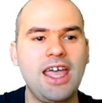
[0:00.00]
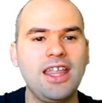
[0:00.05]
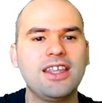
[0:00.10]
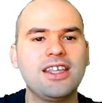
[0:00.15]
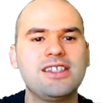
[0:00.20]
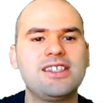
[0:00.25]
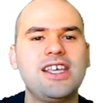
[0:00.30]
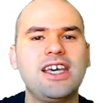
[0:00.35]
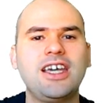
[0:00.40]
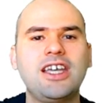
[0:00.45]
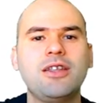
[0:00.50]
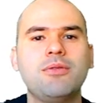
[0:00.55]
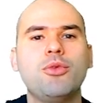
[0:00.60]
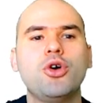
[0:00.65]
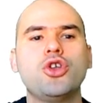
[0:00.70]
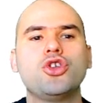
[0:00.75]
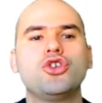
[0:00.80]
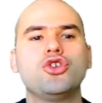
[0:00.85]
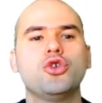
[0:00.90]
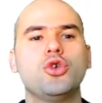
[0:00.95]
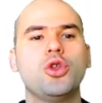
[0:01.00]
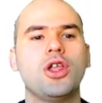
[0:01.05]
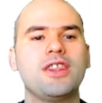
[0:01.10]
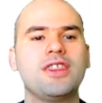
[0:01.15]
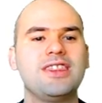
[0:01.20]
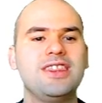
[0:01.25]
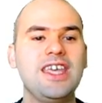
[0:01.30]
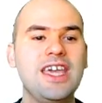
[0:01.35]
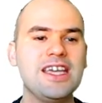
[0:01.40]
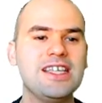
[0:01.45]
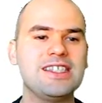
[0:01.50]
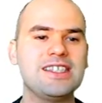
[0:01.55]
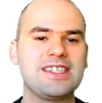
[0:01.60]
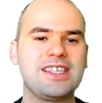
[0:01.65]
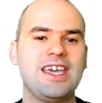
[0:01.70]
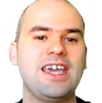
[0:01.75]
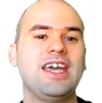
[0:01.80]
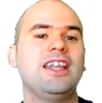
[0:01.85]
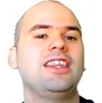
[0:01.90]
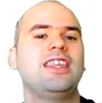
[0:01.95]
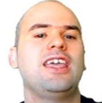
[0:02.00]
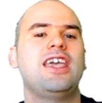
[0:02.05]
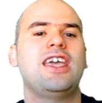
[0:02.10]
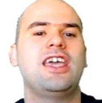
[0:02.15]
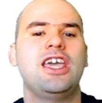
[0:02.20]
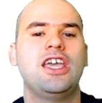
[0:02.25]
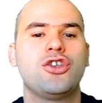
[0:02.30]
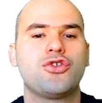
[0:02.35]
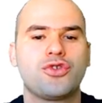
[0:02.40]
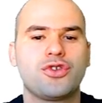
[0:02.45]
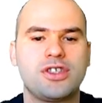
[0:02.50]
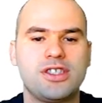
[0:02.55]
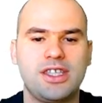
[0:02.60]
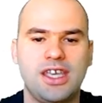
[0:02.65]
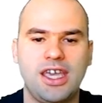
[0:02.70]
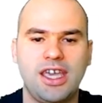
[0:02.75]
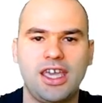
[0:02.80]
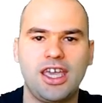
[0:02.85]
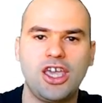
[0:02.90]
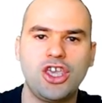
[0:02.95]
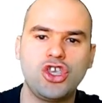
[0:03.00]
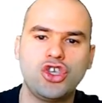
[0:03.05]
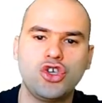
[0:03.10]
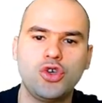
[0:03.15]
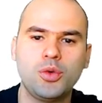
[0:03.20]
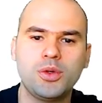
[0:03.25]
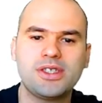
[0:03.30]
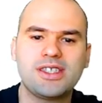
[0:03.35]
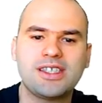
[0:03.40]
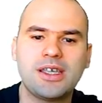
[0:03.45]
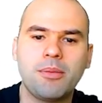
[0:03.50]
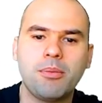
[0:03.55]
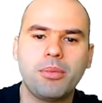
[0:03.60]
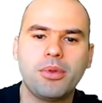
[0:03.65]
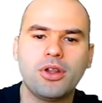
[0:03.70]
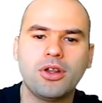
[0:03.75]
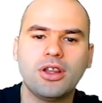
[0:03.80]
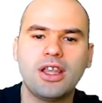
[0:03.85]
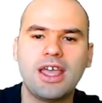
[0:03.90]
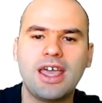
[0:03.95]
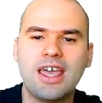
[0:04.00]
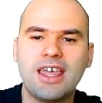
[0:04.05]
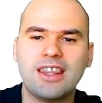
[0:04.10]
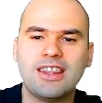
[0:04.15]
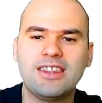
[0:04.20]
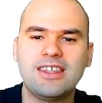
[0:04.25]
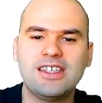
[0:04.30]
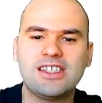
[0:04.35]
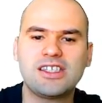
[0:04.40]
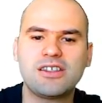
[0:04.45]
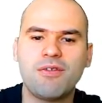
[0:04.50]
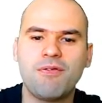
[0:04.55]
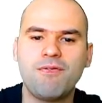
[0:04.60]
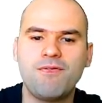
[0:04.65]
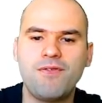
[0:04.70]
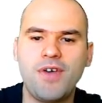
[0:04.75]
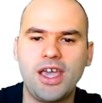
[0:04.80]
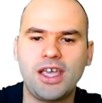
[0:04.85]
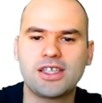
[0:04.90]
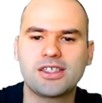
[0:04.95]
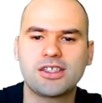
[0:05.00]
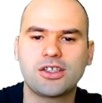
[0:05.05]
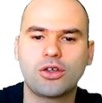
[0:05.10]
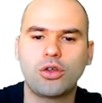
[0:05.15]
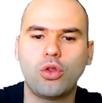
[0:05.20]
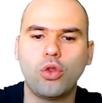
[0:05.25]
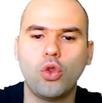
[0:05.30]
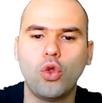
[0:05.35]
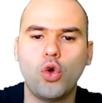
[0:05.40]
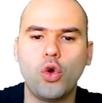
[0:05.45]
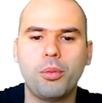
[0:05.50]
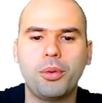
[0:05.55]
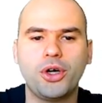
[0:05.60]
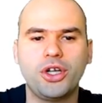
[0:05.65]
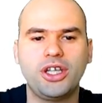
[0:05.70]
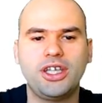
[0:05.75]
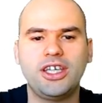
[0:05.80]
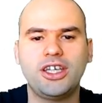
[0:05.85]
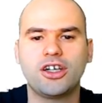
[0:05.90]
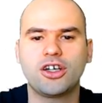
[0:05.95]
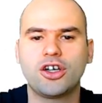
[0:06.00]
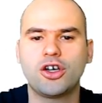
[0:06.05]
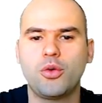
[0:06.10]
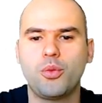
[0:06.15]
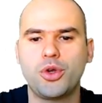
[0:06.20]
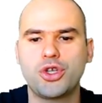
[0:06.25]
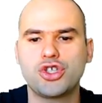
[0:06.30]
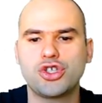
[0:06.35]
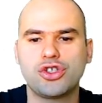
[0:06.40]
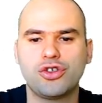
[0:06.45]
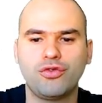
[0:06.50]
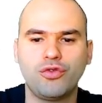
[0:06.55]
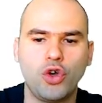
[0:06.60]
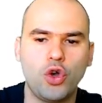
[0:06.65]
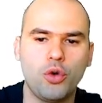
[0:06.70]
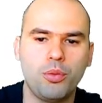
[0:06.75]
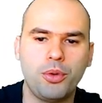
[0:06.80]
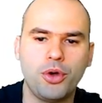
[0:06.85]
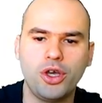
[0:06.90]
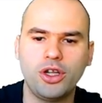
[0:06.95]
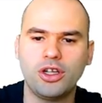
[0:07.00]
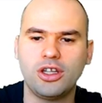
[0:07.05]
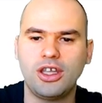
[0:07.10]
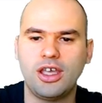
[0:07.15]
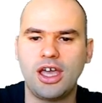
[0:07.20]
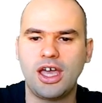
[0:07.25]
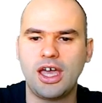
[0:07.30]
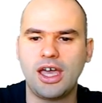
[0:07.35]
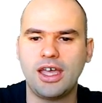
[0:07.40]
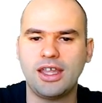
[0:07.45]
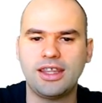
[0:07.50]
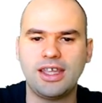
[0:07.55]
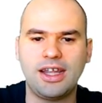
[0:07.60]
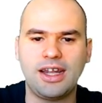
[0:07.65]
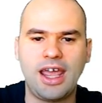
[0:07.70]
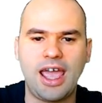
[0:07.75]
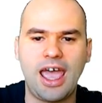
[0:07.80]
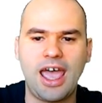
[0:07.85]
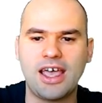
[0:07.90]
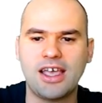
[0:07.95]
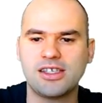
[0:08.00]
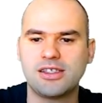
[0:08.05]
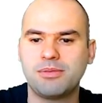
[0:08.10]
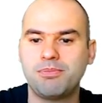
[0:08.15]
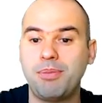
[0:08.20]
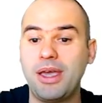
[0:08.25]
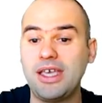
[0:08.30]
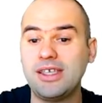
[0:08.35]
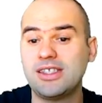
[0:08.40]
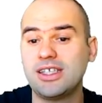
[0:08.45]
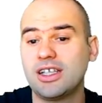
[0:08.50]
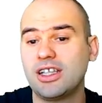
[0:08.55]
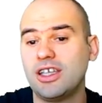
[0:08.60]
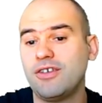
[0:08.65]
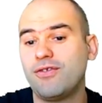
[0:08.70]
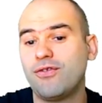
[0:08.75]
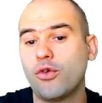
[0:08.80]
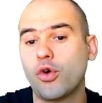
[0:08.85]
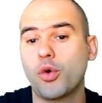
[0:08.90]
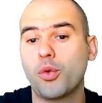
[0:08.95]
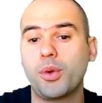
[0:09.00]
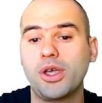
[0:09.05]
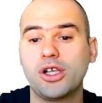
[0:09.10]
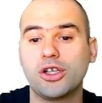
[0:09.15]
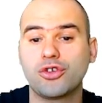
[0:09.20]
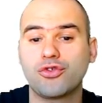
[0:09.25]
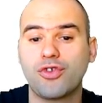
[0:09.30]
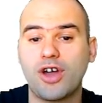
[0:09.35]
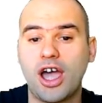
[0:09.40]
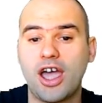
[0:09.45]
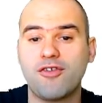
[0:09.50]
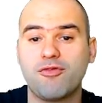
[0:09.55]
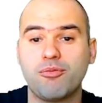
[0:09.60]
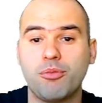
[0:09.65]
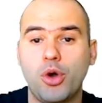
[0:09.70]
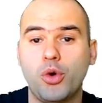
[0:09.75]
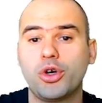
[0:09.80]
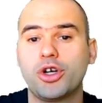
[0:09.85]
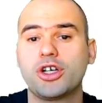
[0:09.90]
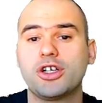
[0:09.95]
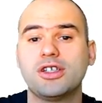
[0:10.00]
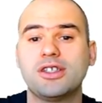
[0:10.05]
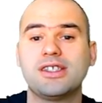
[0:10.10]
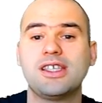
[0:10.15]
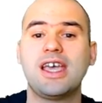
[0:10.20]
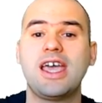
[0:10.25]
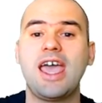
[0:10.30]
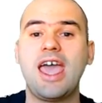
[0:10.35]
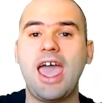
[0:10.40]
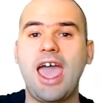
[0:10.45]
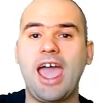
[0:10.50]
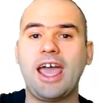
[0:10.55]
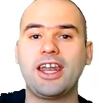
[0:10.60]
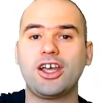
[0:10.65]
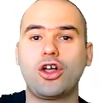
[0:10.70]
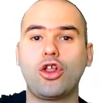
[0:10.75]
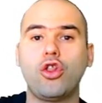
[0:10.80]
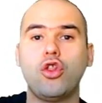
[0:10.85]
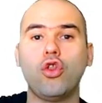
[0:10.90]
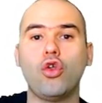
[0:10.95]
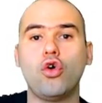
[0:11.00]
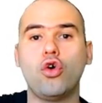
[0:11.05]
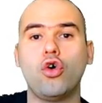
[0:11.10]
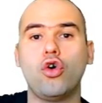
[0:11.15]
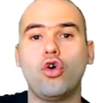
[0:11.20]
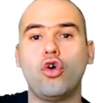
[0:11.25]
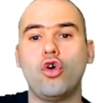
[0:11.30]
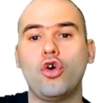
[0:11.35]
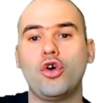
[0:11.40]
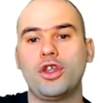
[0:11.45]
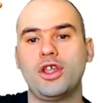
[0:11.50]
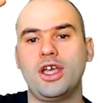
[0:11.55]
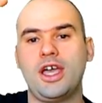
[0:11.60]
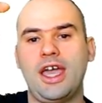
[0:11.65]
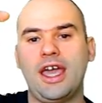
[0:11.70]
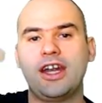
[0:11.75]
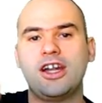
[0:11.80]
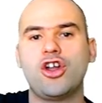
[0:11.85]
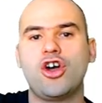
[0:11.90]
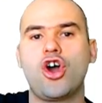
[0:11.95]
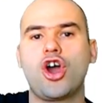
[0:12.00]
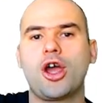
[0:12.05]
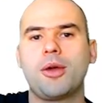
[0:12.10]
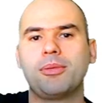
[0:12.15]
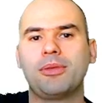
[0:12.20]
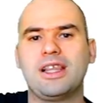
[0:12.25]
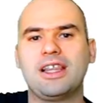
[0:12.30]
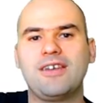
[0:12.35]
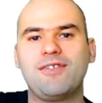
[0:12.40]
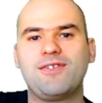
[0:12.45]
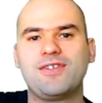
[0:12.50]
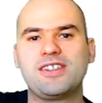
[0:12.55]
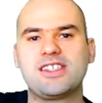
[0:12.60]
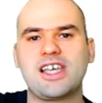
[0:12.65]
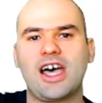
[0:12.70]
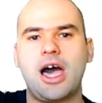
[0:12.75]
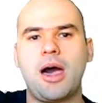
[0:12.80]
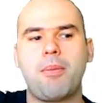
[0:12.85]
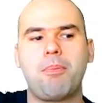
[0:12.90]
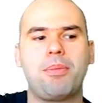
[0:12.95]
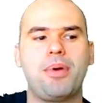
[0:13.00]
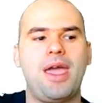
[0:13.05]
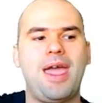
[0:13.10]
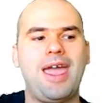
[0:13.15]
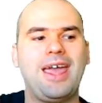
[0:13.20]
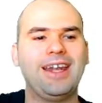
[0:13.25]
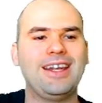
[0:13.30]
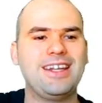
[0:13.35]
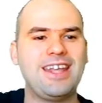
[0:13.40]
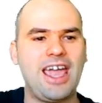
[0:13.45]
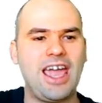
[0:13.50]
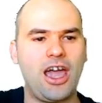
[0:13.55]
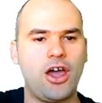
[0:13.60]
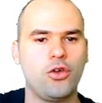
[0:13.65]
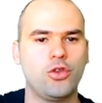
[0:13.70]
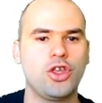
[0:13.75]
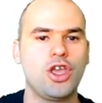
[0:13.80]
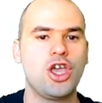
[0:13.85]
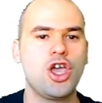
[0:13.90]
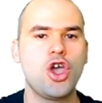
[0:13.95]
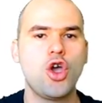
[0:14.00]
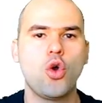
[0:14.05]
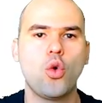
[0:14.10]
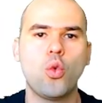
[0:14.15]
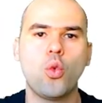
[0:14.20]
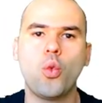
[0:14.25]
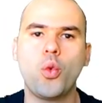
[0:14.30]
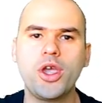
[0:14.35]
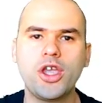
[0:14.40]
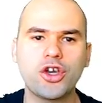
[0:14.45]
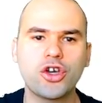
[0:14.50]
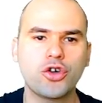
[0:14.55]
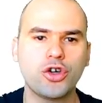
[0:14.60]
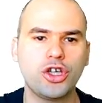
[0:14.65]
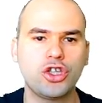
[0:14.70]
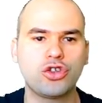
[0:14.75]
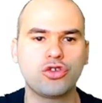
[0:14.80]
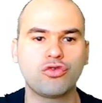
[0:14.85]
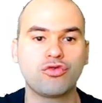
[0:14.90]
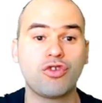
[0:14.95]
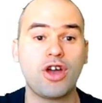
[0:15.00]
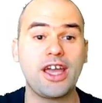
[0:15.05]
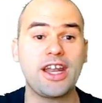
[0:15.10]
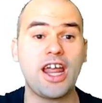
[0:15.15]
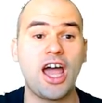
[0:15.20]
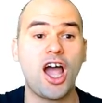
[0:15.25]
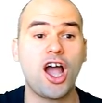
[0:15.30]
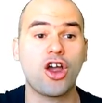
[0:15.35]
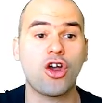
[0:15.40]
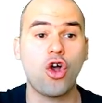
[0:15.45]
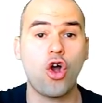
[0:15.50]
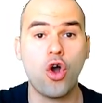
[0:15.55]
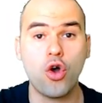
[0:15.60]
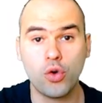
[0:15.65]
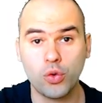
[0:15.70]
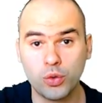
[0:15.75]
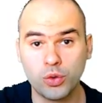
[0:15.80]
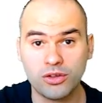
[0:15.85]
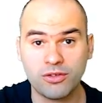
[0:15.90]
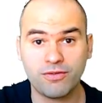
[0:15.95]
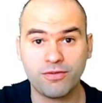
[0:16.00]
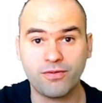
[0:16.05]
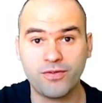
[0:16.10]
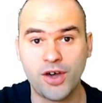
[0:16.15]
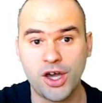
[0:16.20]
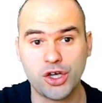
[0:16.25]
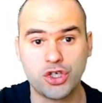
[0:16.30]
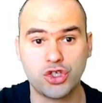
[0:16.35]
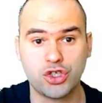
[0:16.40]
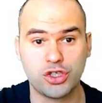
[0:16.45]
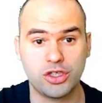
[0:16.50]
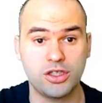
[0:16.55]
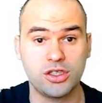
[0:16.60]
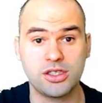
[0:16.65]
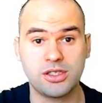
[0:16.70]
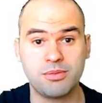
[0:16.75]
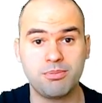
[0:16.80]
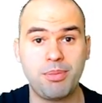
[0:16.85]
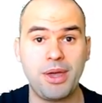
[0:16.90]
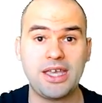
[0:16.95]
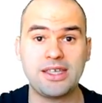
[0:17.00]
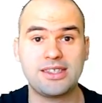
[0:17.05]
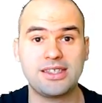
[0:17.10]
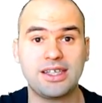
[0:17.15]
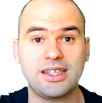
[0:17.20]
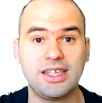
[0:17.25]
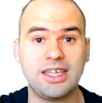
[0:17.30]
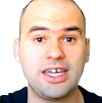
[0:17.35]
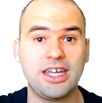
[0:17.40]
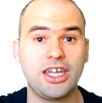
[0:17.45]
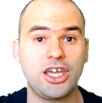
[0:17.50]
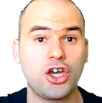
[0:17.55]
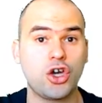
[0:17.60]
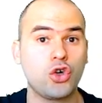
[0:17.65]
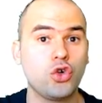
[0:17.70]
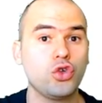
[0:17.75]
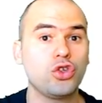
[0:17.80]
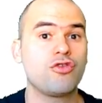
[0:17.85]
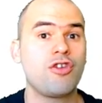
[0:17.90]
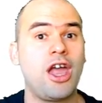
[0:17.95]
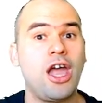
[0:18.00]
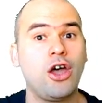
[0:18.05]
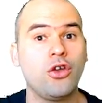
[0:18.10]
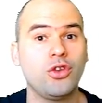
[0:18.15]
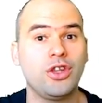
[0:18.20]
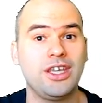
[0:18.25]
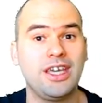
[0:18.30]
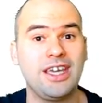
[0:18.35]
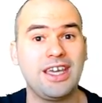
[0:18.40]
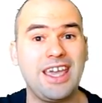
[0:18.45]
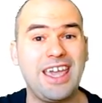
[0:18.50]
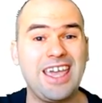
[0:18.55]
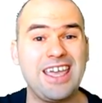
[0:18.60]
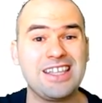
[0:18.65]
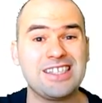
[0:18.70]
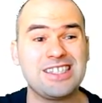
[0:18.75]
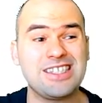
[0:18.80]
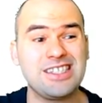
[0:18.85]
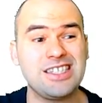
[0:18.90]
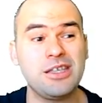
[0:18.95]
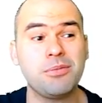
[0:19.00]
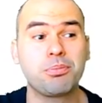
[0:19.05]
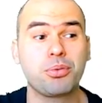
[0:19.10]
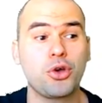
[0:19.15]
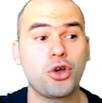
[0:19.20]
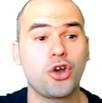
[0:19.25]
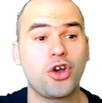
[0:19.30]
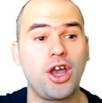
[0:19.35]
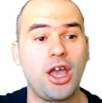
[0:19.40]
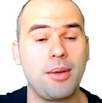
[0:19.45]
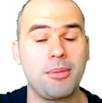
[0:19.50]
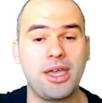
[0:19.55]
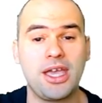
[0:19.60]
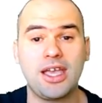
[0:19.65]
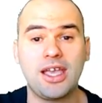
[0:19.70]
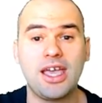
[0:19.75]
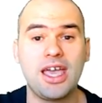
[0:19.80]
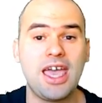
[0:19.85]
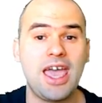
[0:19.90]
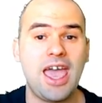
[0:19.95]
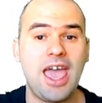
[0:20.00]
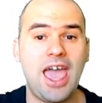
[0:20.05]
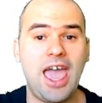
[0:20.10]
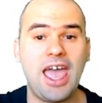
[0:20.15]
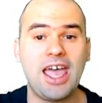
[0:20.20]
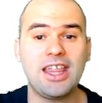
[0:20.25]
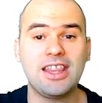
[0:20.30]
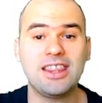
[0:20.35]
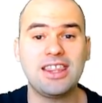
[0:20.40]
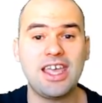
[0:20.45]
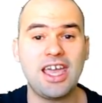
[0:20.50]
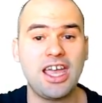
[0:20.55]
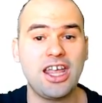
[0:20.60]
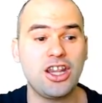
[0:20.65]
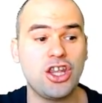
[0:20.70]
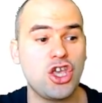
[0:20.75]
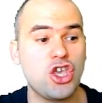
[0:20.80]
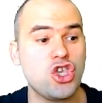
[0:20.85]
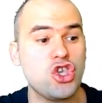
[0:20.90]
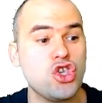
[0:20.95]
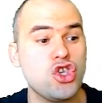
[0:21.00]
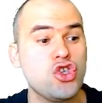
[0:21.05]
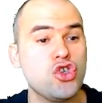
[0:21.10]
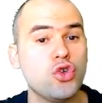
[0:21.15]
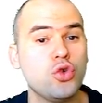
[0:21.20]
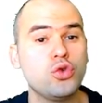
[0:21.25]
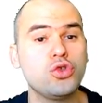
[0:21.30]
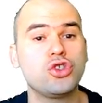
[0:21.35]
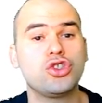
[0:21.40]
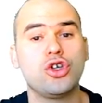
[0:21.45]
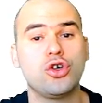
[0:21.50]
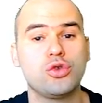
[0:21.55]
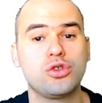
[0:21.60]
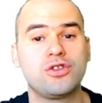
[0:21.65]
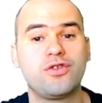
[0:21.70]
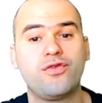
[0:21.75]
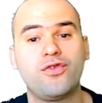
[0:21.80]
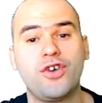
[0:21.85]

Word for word: In the second module, things get interesting. You assemble this VEX clawbot here, which is a robot uh, that has basically four-wheel drive motors and a claw and an arm that lifts up and down. We are going to write our own functions, basically getting a good grounding in C programming, and then use those